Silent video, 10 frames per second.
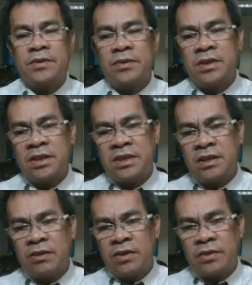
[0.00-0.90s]
So this is
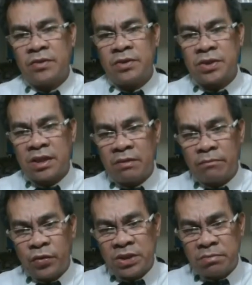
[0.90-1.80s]
now drawn to scale,
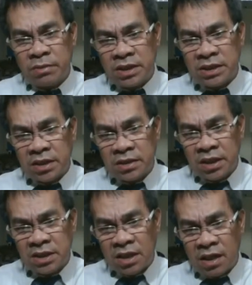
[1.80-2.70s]
which means that
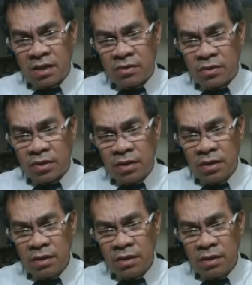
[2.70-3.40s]
this angle